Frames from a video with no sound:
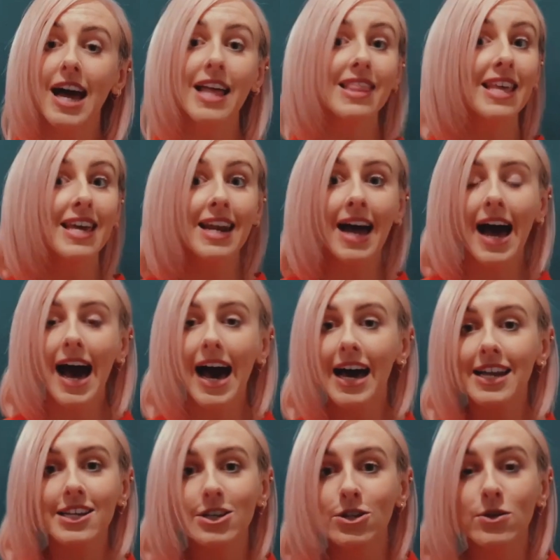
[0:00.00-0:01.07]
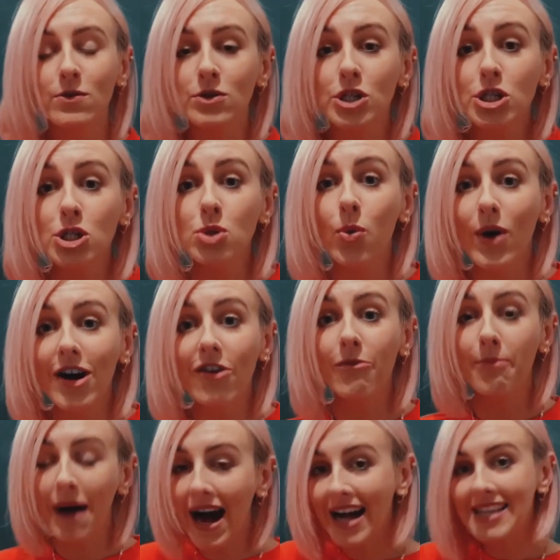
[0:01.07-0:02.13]
and then had, you know, just 12
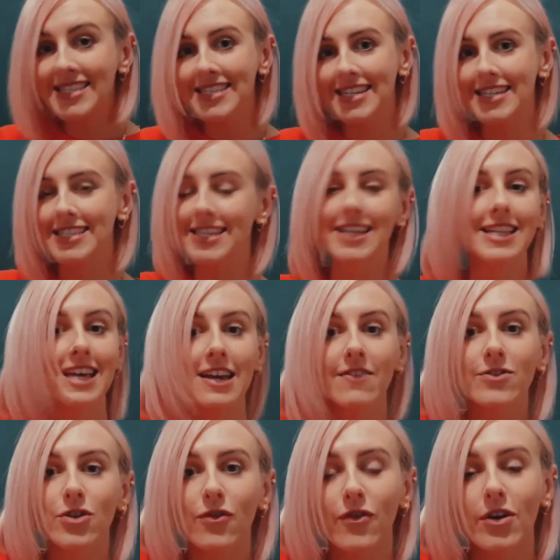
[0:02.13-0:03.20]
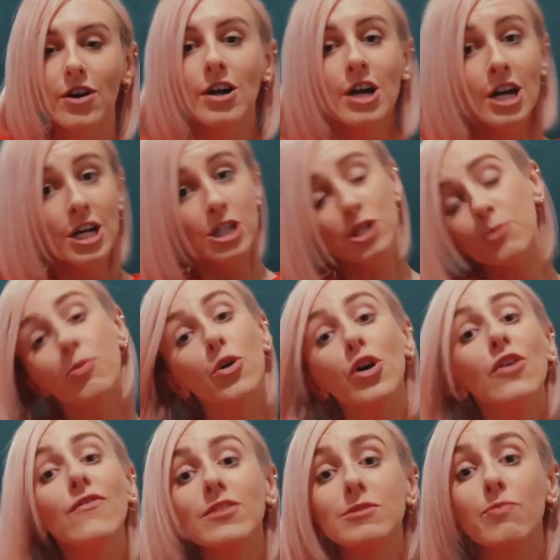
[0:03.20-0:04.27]
baskets left over to
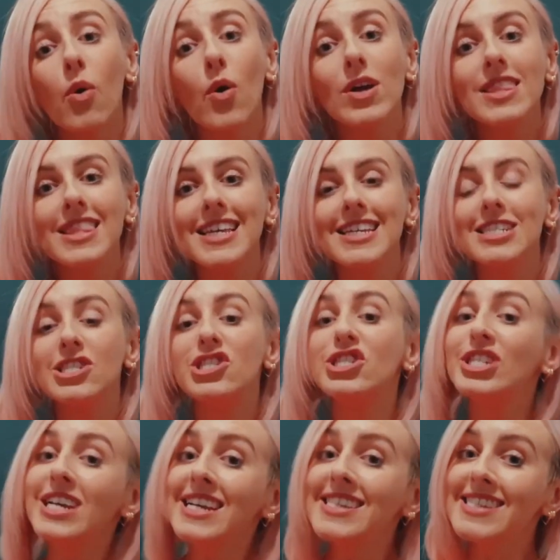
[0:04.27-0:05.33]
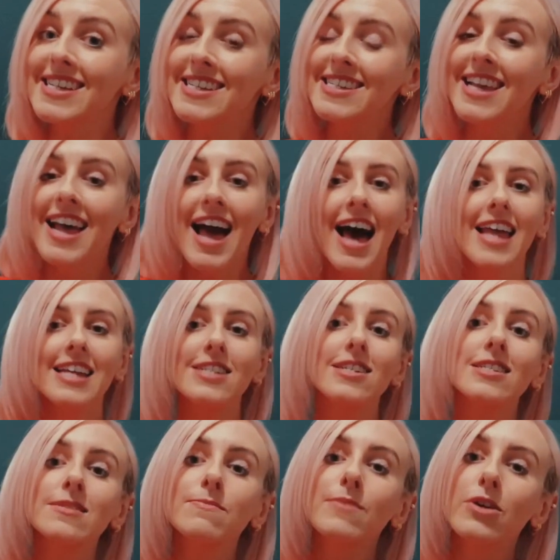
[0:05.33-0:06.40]
prove his point that he's Jesus and he
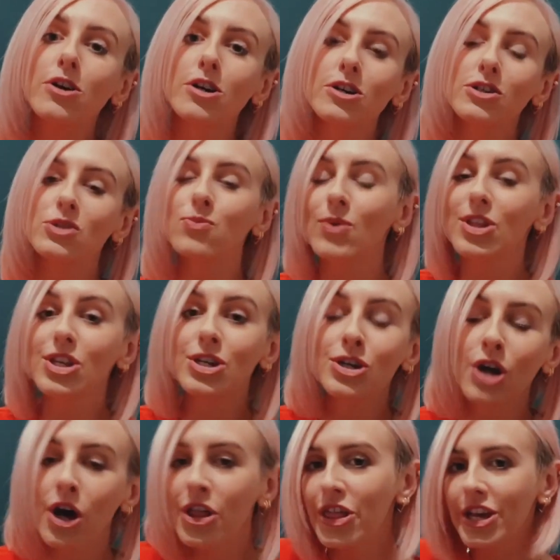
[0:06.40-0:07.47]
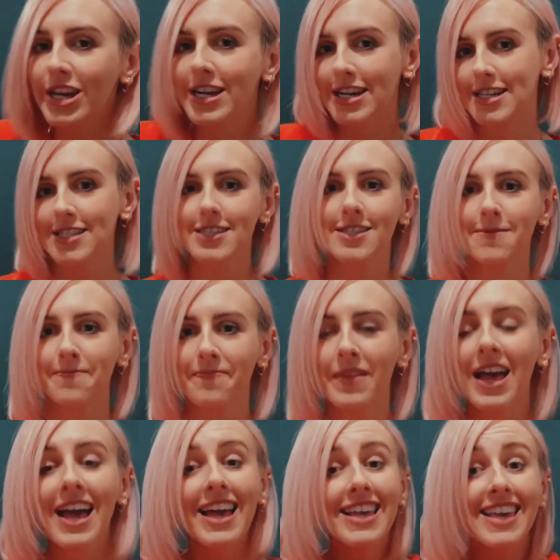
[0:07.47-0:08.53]
does miracles with nothingness.
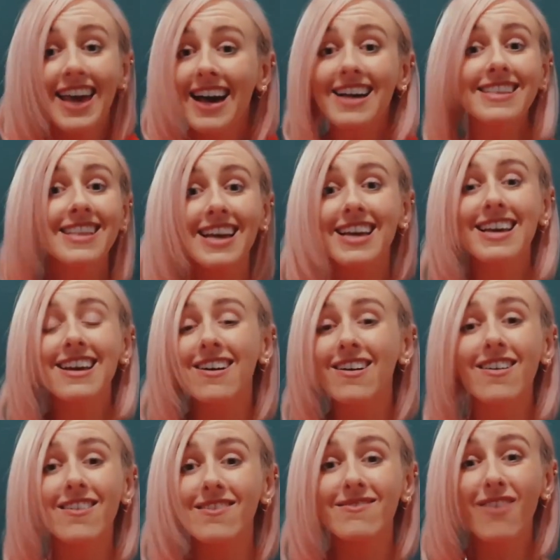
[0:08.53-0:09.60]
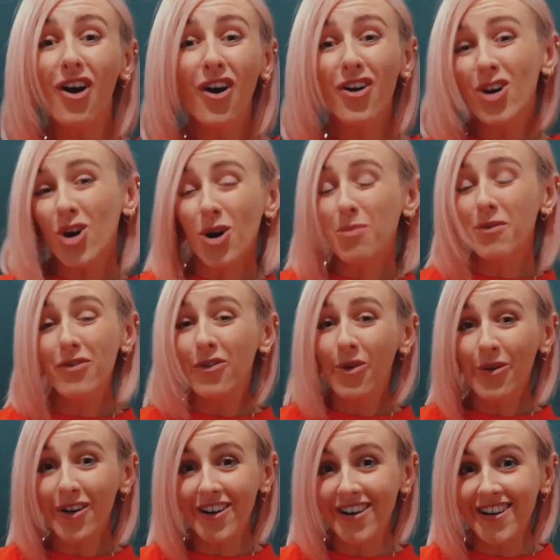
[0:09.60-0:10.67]
Yeah, like, heard it all
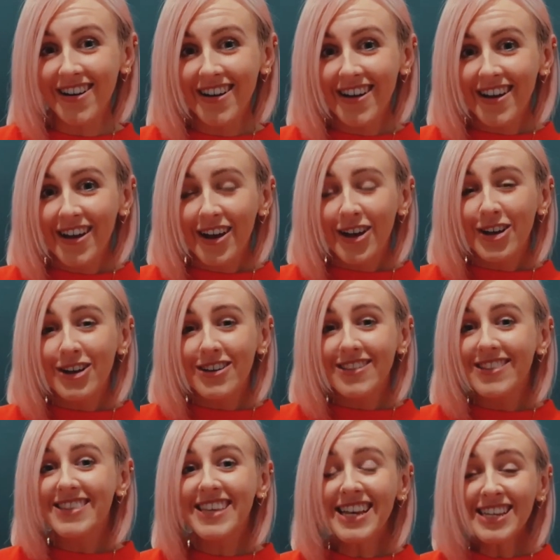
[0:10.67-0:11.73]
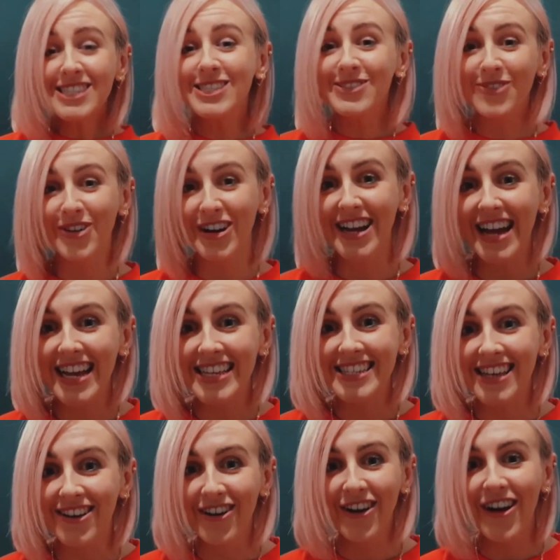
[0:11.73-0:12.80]
before. This story is
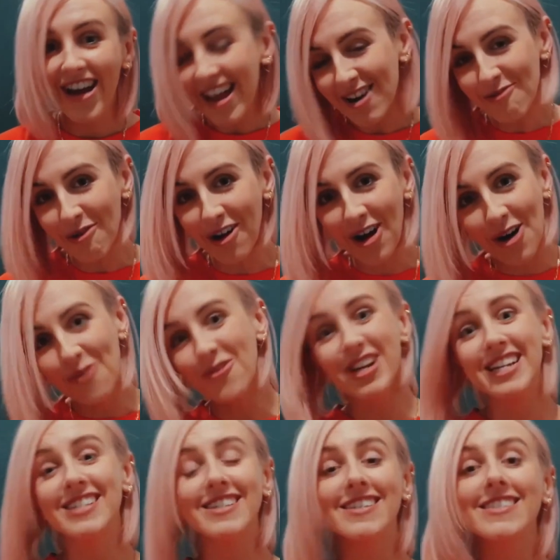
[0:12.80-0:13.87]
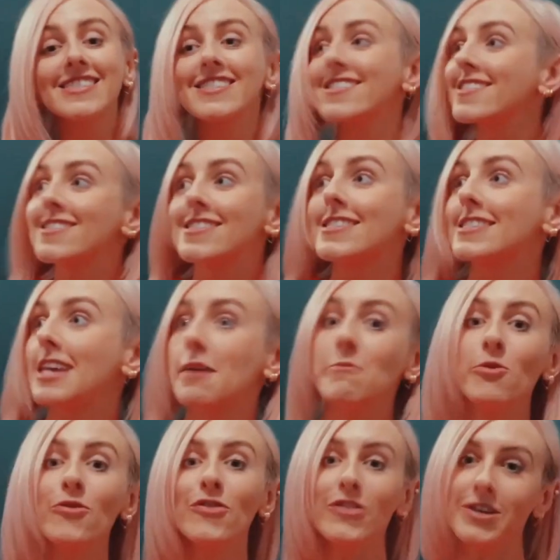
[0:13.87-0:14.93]
incredible and we just skim
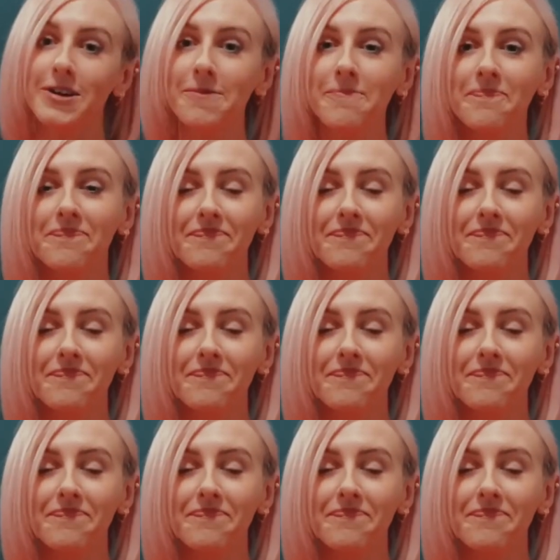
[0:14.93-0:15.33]
over it.